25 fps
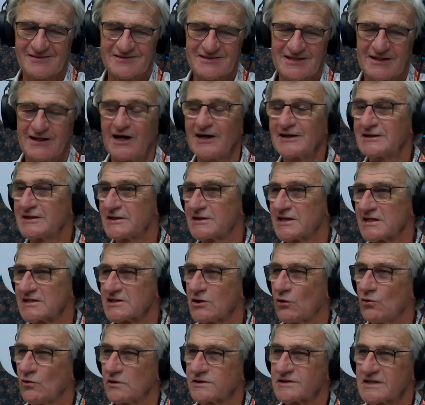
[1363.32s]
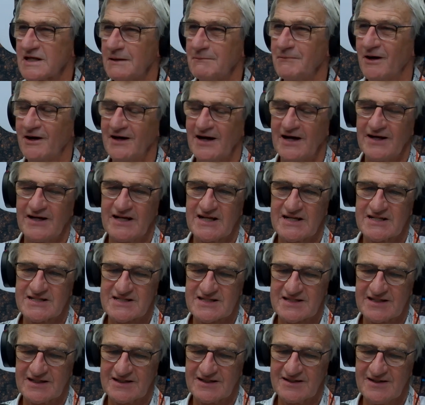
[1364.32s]
delighted us all summer, and
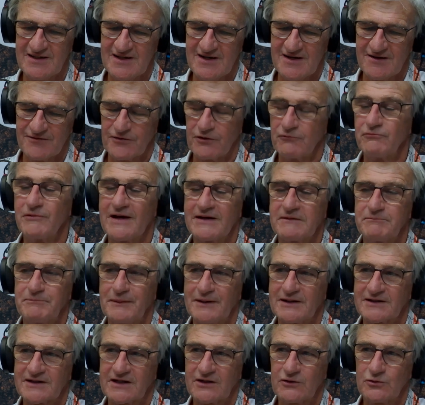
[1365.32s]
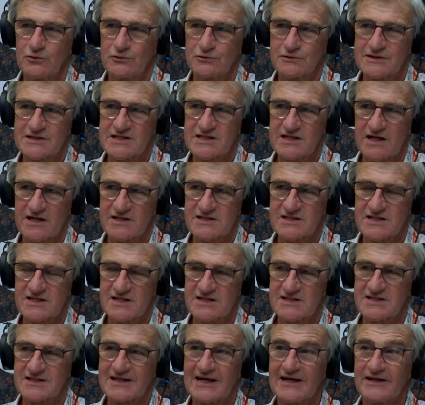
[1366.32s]
it's the red bud called
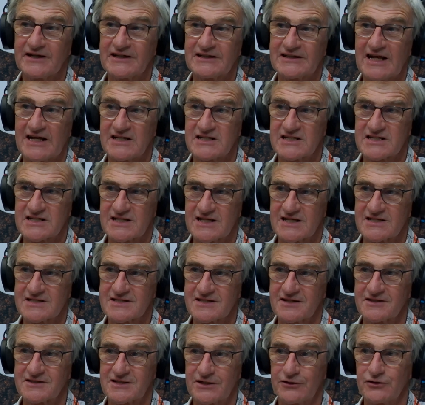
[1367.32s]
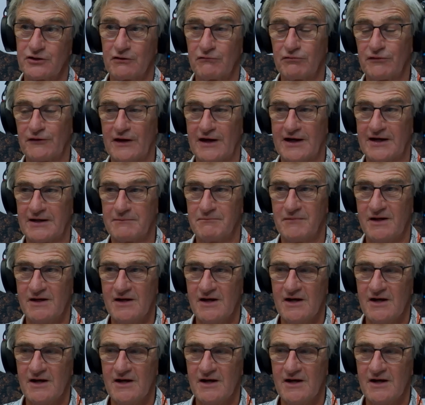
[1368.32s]
Cercis canadensis Eternal Flame.